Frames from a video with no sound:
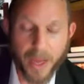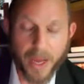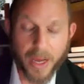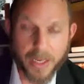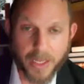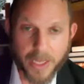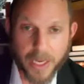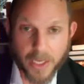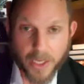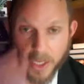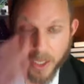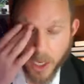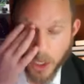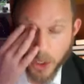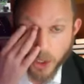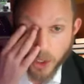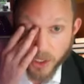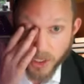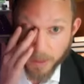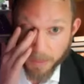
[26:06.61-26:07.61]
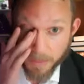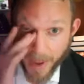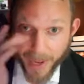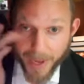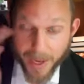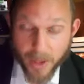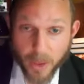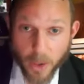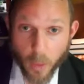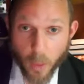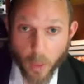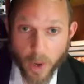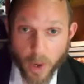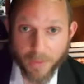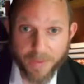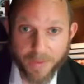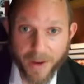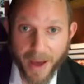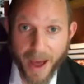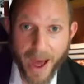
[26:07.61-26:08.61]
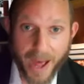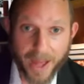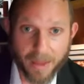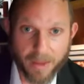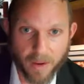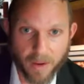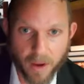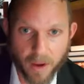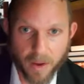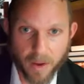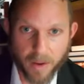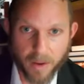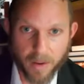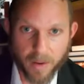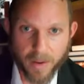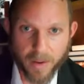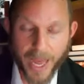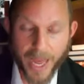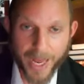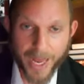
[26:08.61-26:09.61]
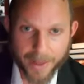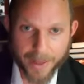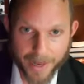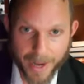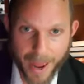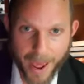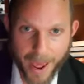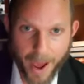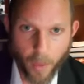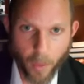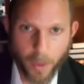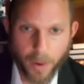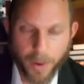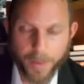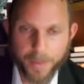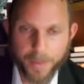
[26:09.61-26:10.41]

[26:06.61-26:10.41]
Says the Kosher Magid, the word va'ata, and now,